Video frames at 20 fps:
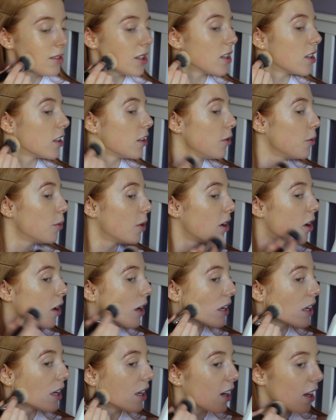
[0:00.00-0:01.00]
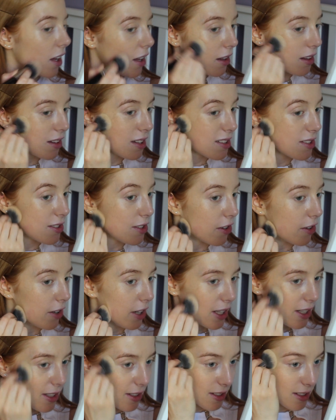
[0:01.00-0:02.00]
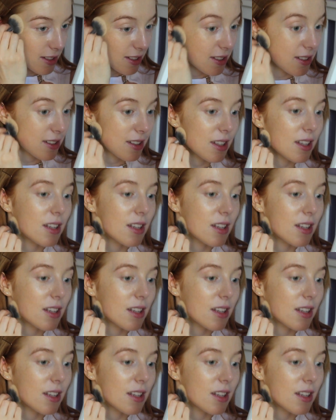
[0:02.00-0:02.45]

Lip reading: you know, we're liking it, it's nice.